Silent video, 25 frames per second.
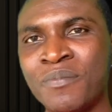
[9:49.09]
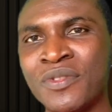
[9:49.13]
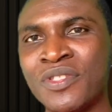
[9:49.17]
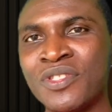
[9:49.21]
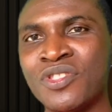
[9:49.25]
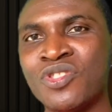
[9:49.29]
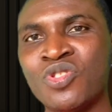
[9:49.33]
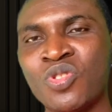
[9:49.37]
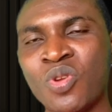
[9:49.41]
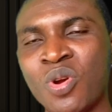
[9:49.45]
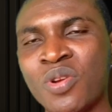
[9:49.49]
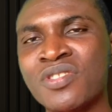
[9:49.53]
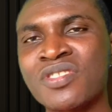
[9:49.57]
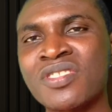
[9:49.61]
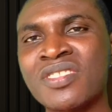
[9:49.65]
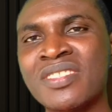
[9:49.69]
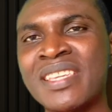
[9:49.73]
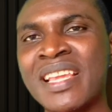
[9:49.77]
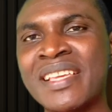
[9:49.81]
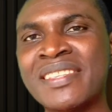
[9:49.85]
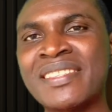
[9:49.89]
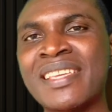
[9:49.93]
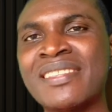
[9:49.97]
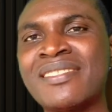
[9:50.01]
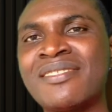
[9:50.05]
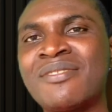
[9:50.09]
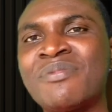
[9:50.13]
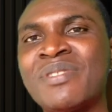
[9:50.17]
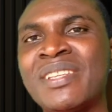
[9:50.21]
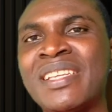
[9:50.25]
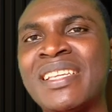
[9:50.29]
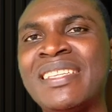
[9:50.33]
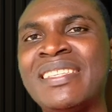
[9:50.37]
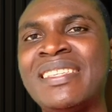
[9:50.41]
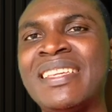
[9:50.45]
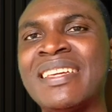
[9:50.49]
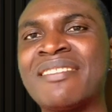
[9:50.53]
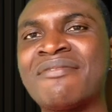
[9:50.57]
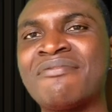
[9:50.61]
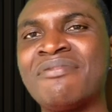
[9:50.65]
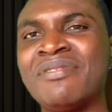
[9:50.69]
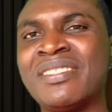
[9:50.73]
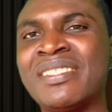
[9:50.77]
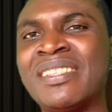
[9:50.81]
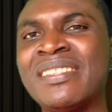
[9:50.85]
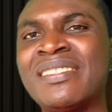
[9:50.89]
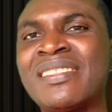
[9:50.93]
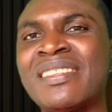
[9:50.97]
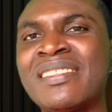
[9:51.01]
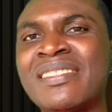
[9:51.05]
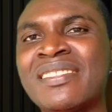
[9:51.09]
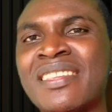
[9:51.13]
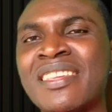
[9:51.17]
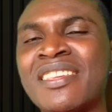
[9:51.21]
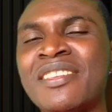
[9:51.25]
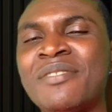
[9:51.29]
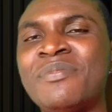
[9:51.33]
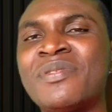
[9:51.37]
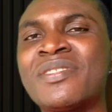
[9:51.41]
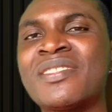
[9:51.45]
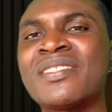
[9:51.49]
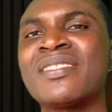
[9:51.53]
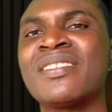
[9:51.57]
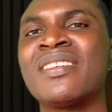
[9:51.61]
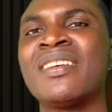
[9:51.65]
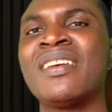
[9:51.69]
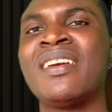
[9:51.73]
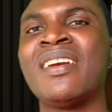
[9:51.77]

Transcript: not necessarily the criticisms